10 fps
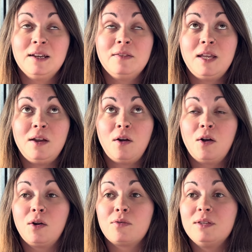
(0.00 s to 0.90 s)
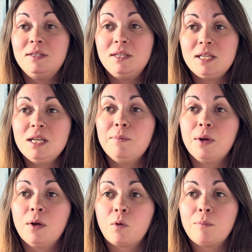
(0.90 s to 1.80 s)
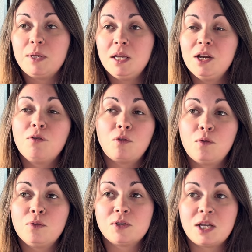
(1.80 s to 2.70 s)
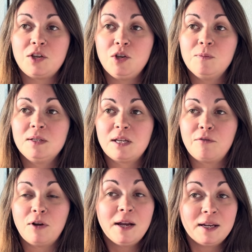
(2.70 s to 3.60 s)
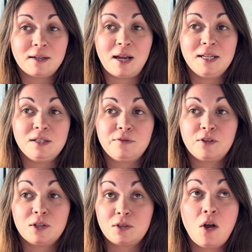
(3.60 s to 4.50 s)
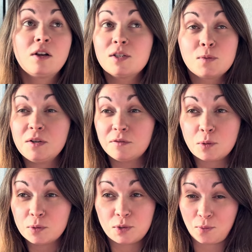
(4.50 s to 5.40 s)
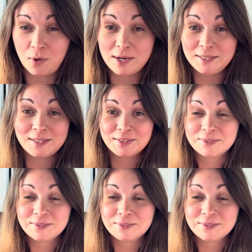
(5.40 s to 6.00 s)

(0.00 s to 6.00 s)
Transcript: They are the deep repeating roles that humans have recognized for as long as we have told stories.